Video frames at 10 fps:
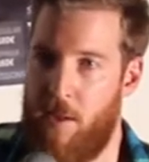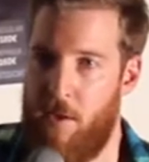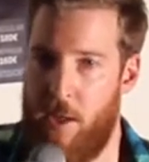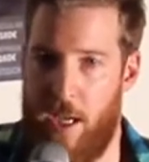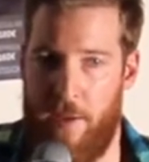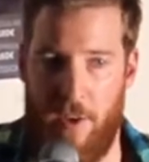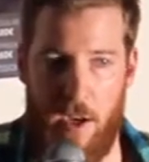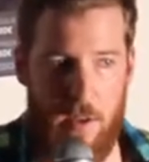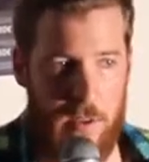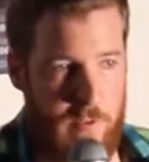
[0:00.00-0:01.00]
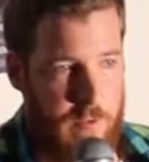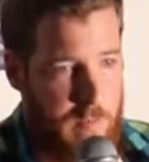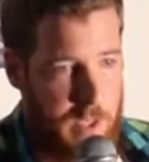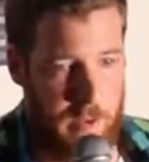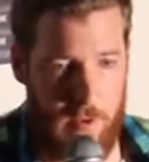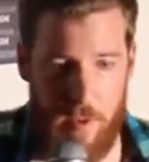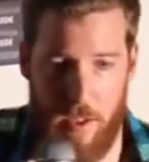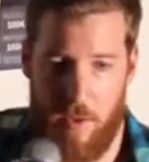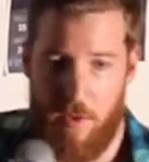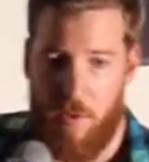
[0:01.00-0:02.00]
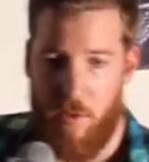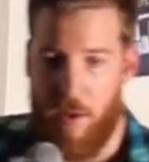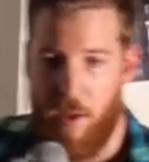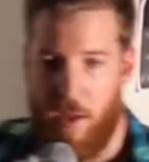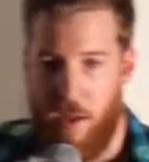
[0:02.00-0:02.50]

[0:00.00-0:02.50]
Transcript: two and a half hours from 9.30 to